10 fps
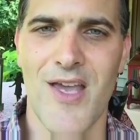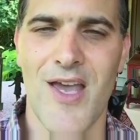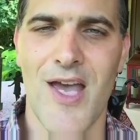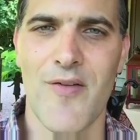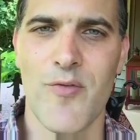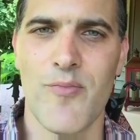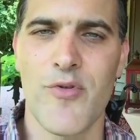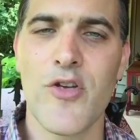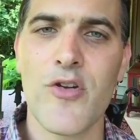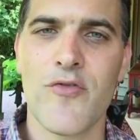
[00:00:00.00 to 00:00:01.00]
Have a
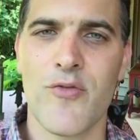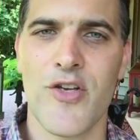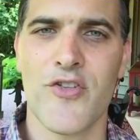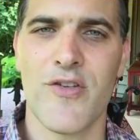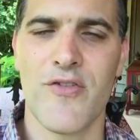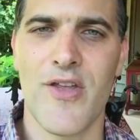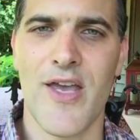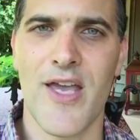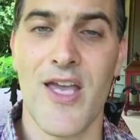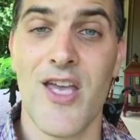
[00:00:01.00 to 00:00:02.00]
beautiful rest of your
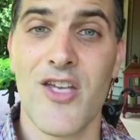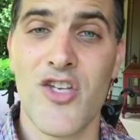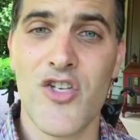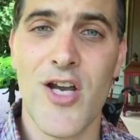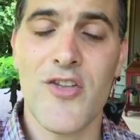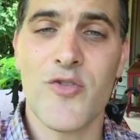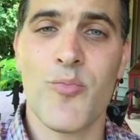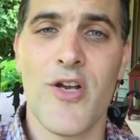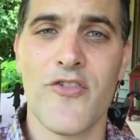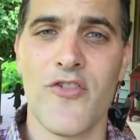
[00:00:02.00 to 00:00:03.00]
day. Share this
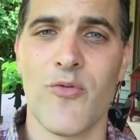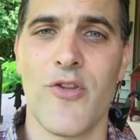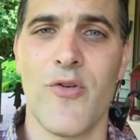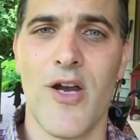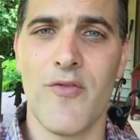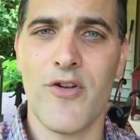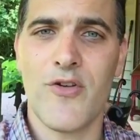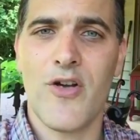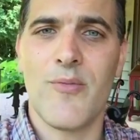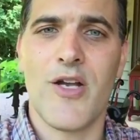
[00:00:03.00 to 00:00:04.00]
presence with whoever you
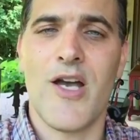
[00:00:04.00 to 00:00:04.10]
come in